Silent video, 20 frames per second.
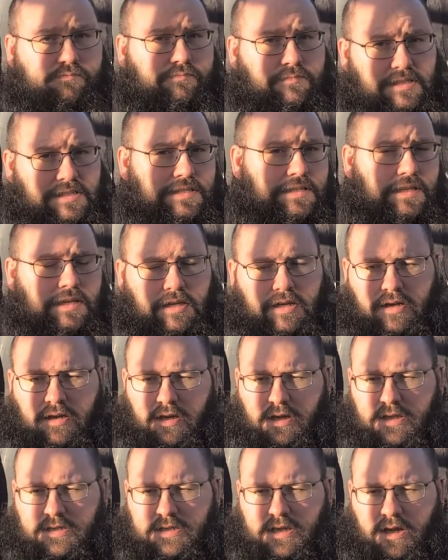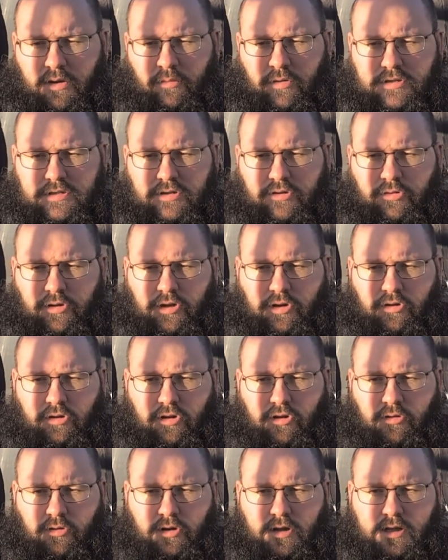see as I was going
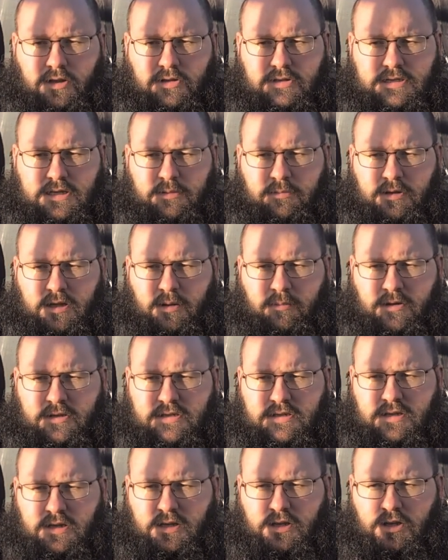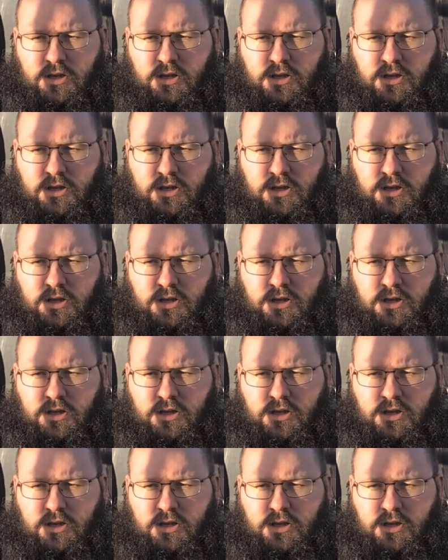along at the same time as